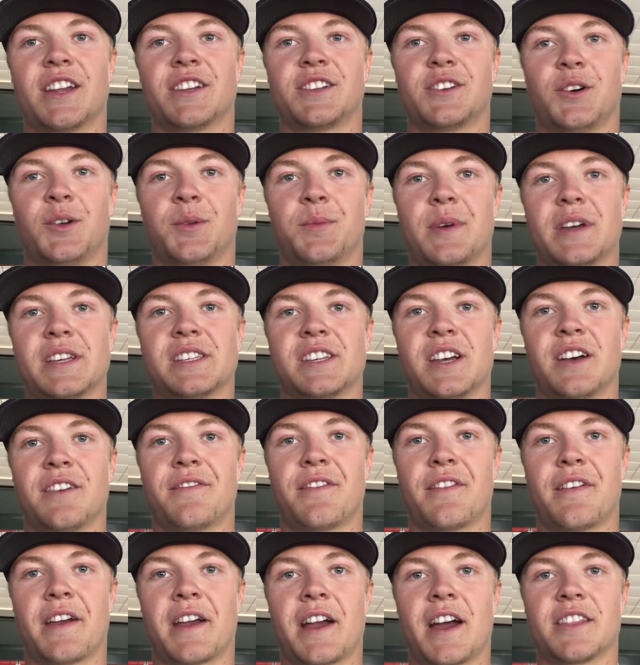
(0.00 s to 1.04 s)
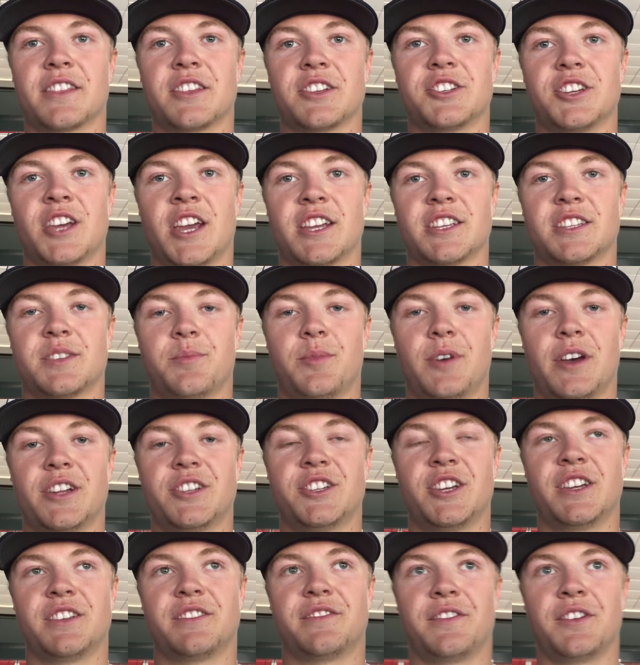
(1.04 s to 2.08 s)
of told myself if I got the chance to play
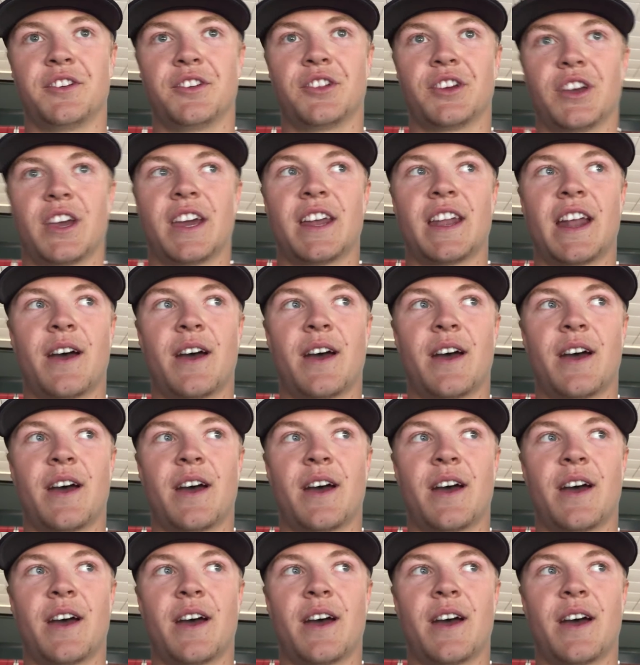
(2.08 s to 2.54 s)
Chase Field again,